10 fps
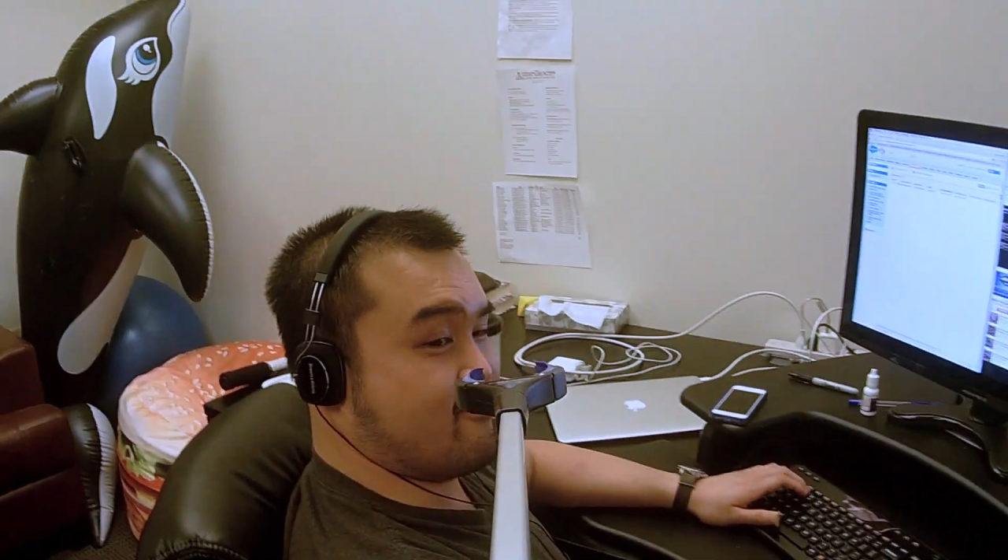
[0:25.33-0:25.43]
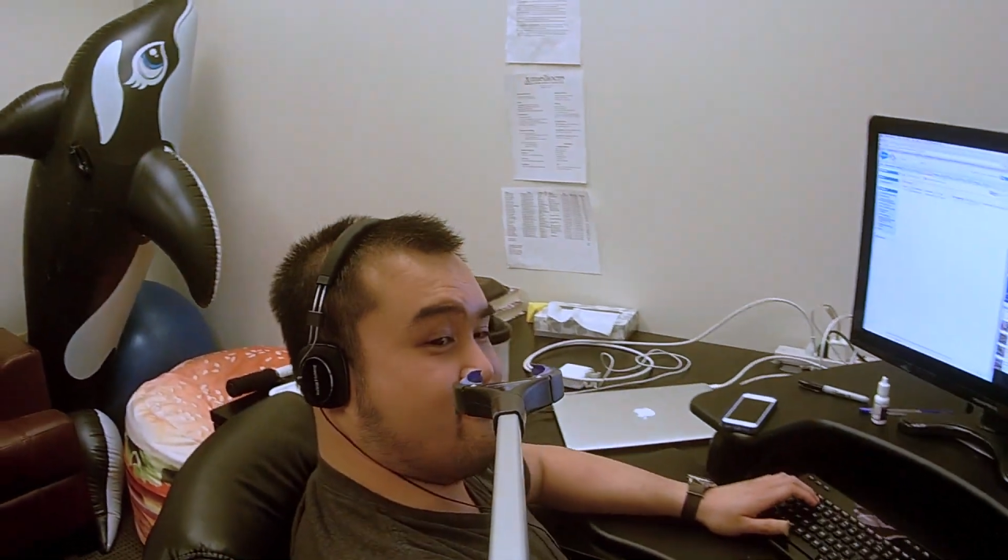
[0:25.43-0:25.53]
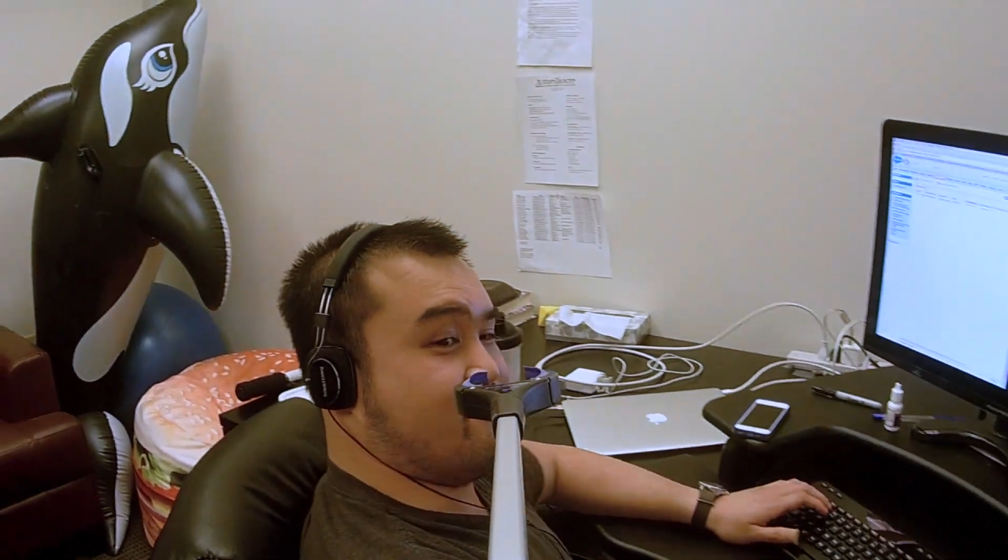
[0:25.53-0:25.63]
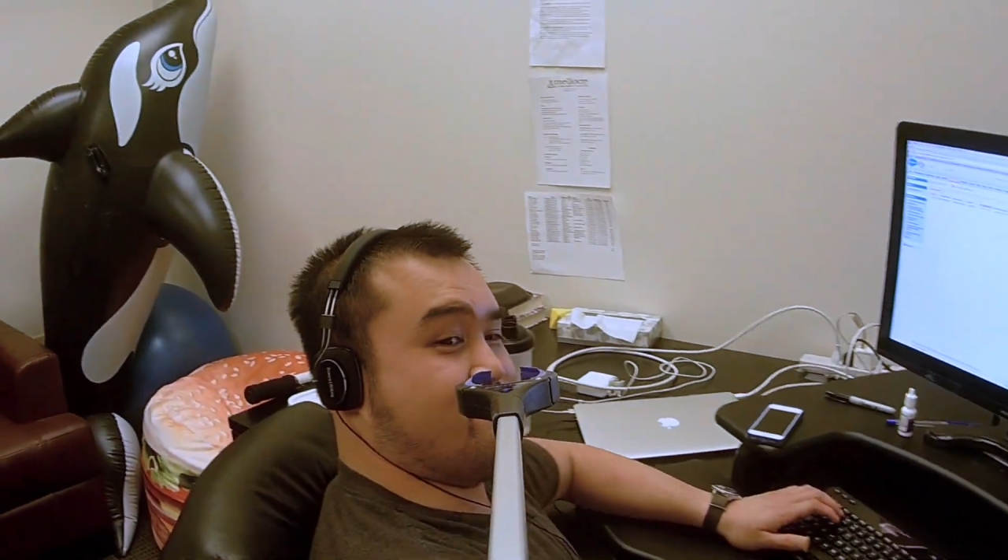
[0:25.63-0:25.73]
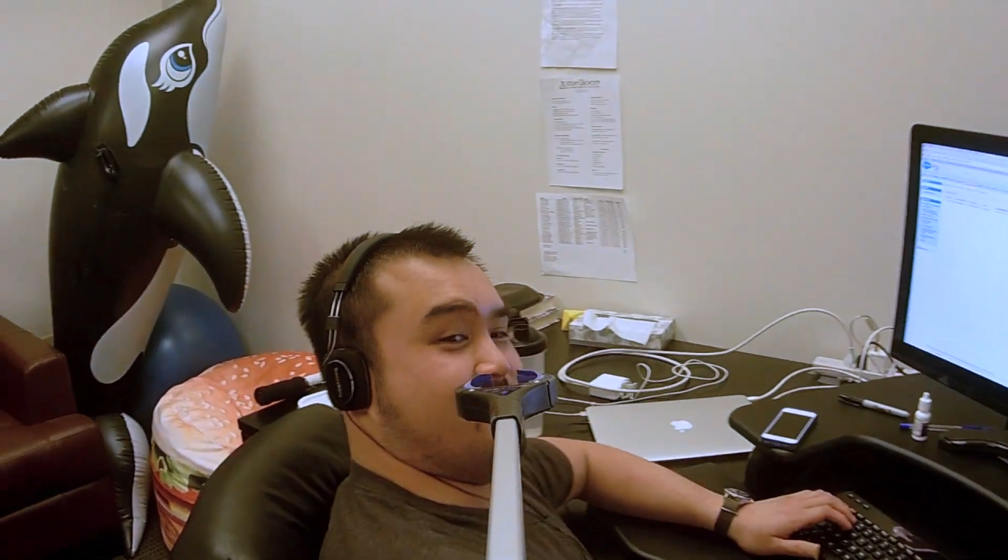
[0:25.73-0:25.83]

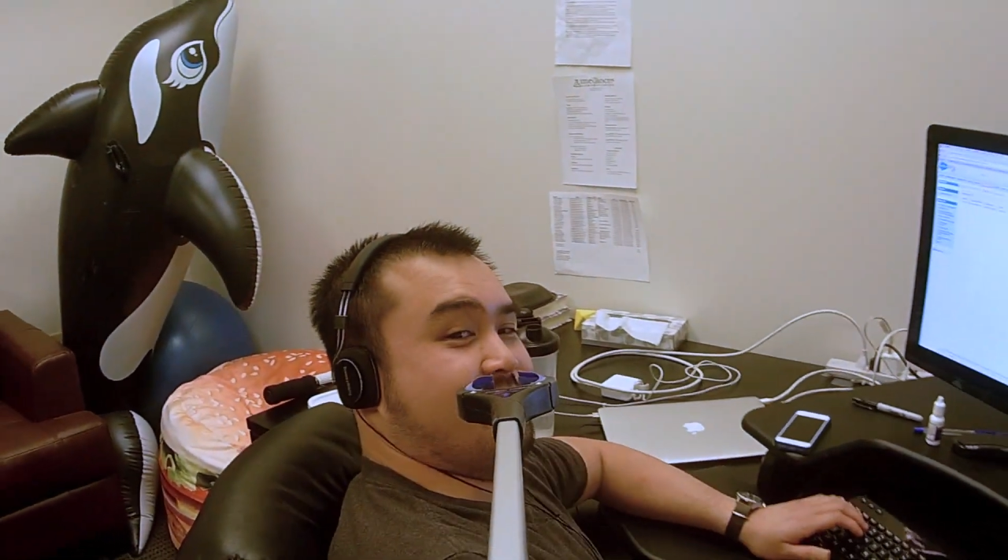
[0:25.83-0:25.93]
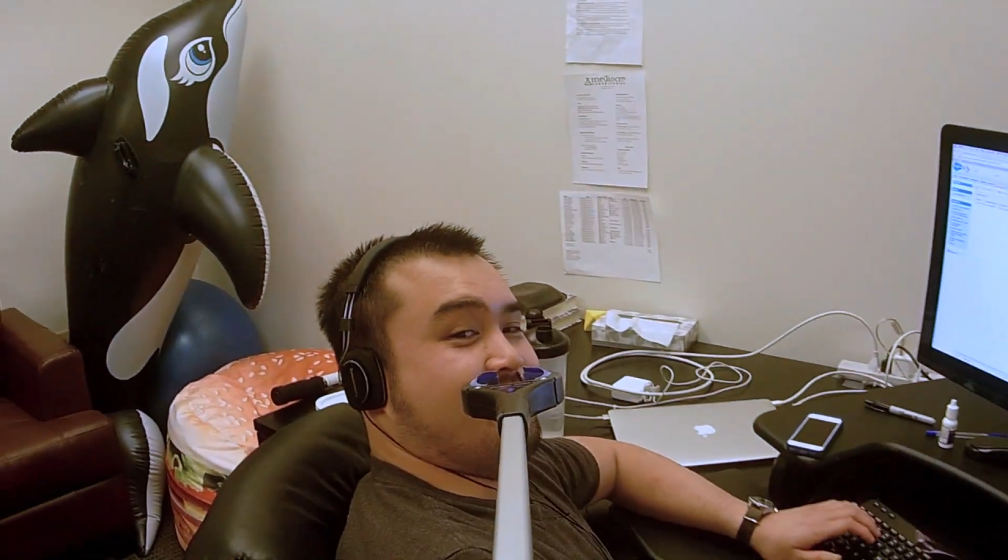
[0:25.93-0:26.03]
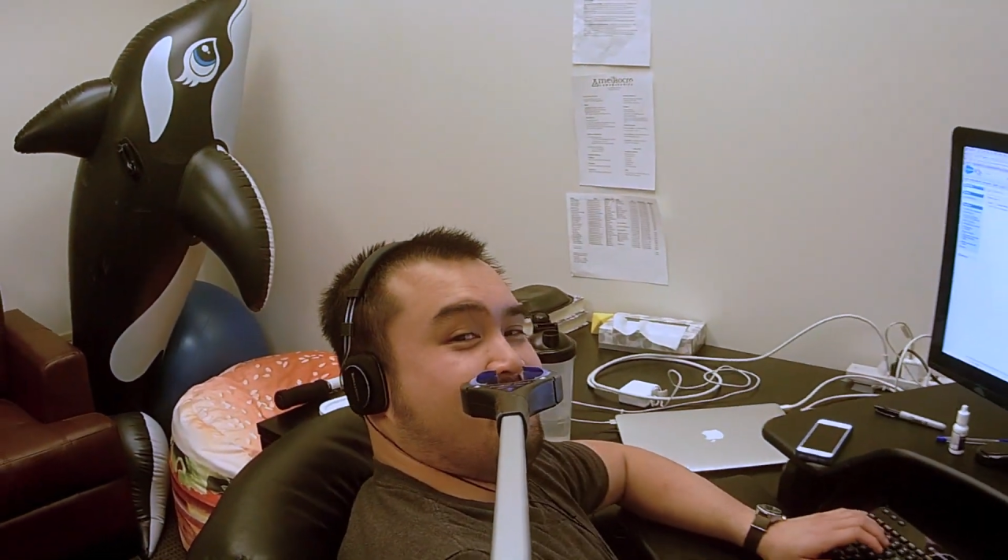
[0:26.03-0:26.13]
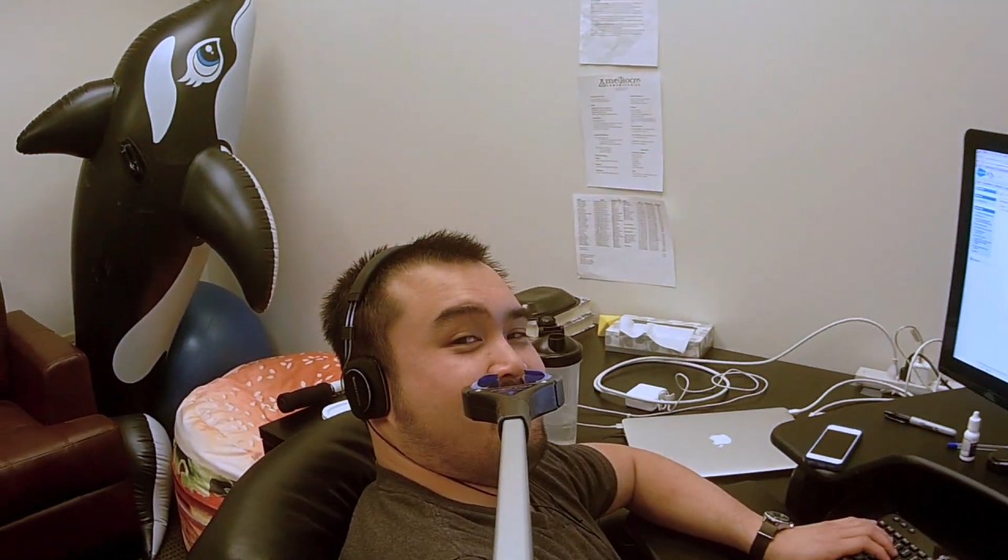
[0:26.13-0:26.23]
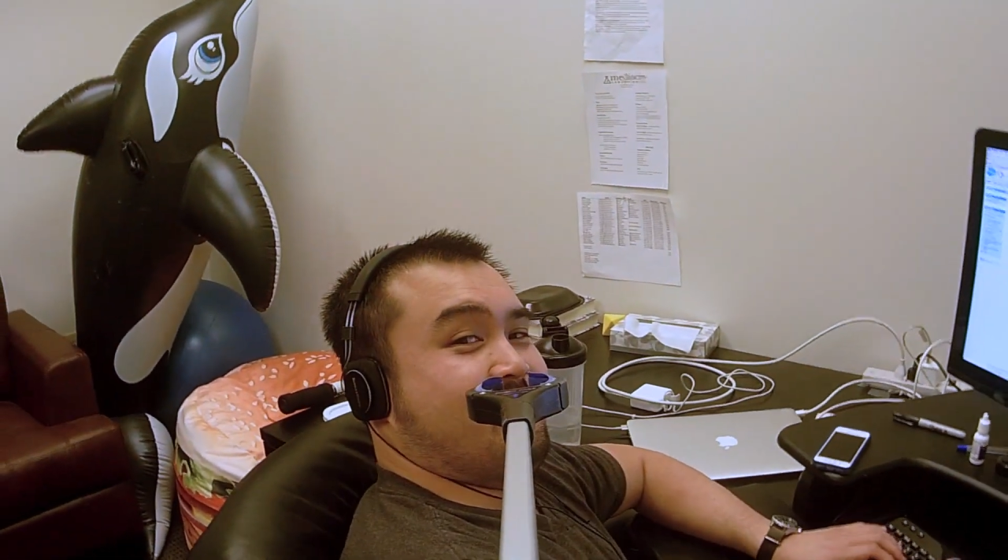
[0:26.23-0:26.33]

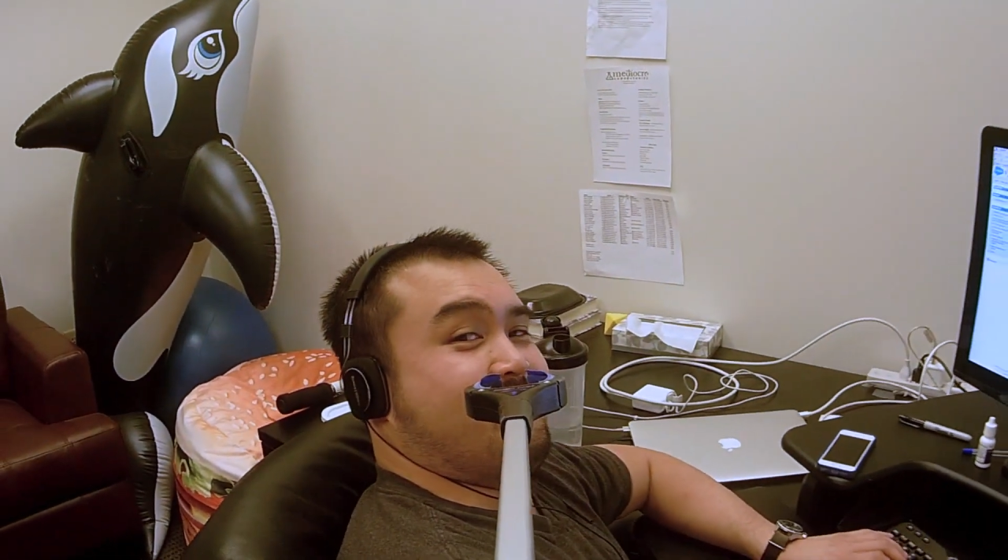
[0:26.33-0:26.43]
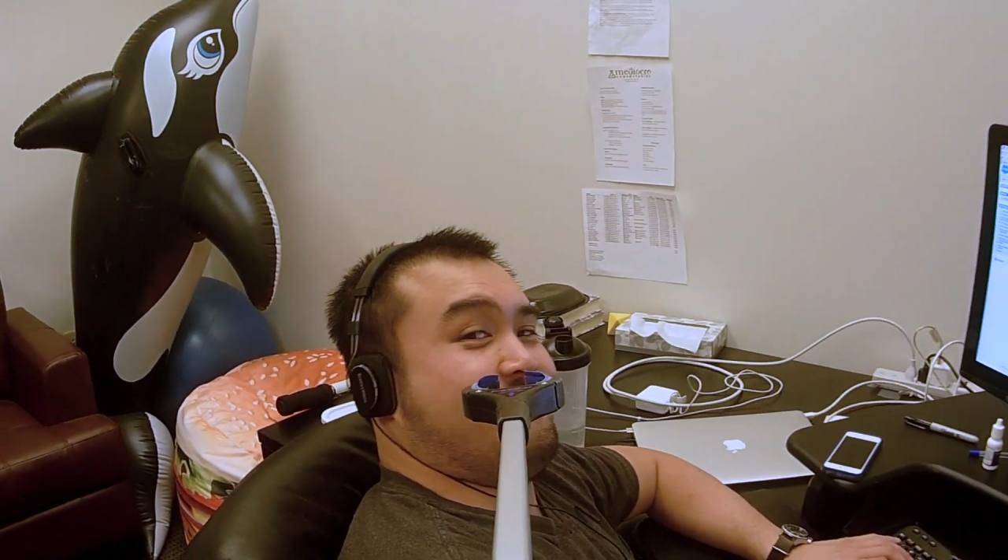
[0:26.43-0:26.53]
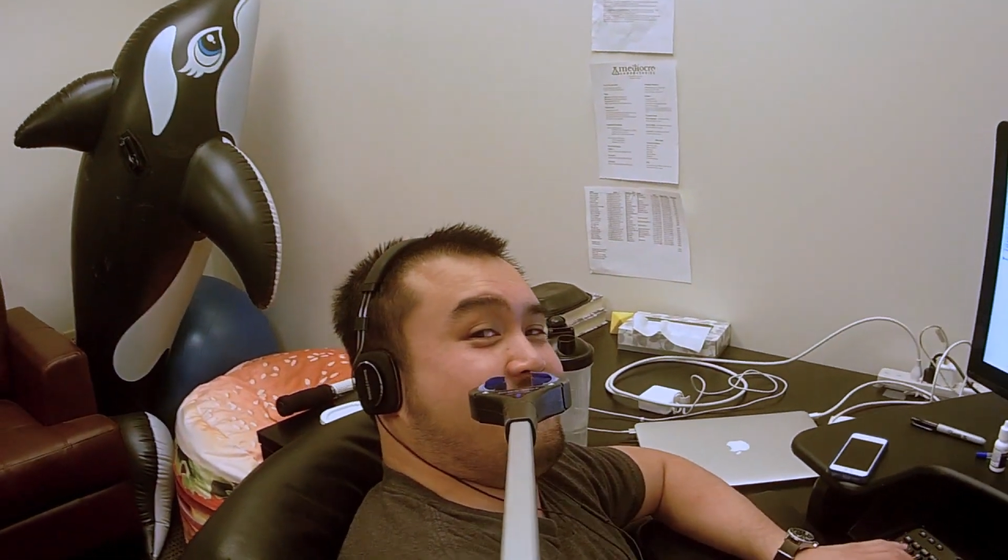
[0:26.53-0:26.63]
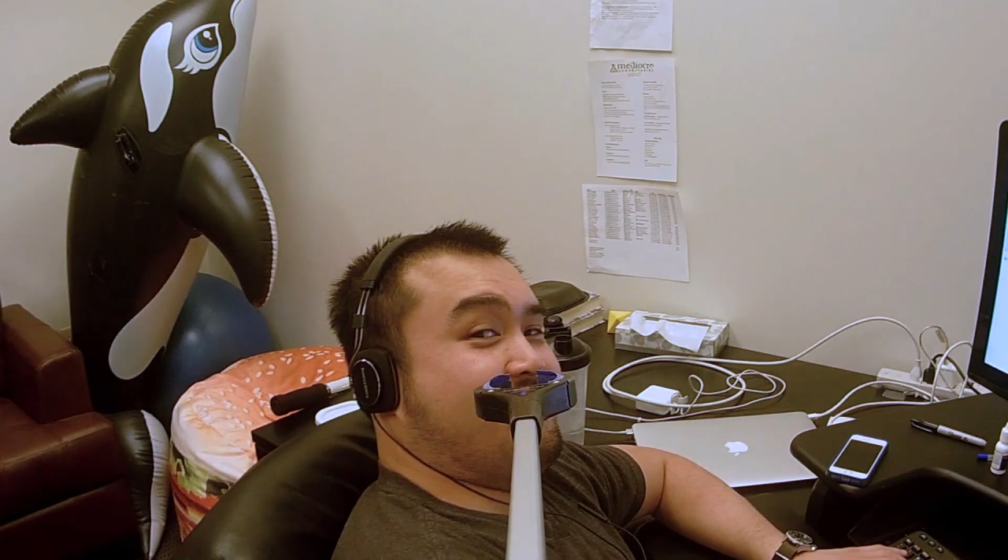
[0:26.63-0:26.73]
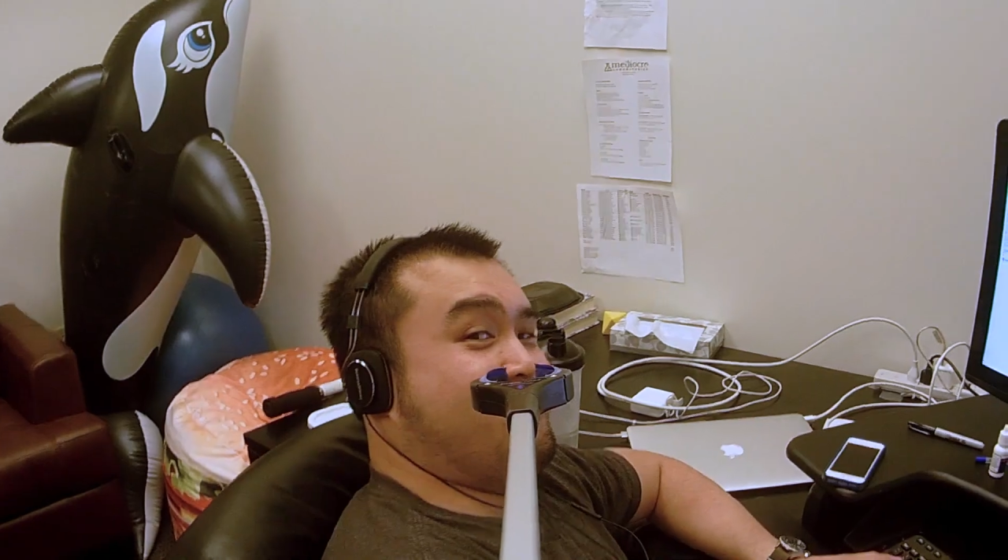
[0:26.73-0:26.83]
purchasing and
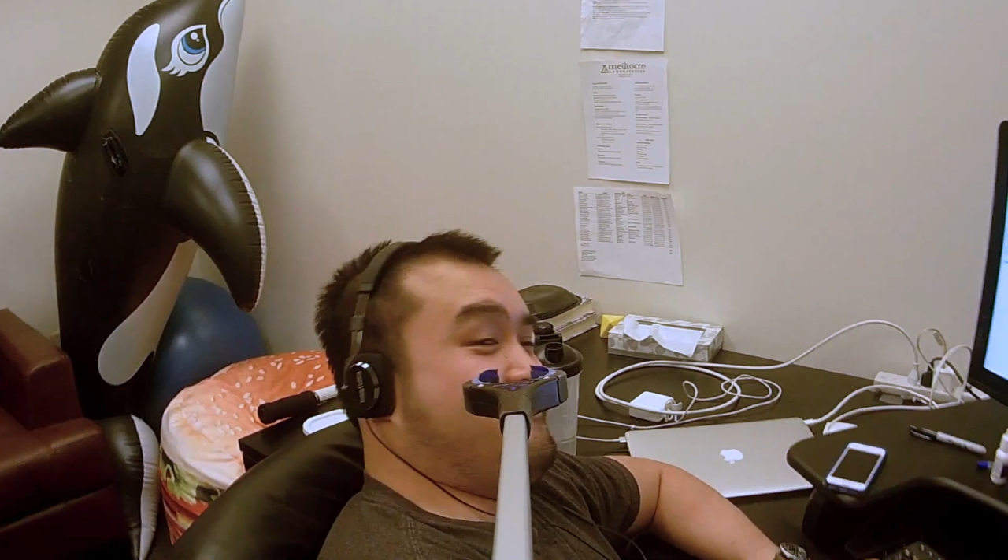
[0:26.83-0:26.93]
sales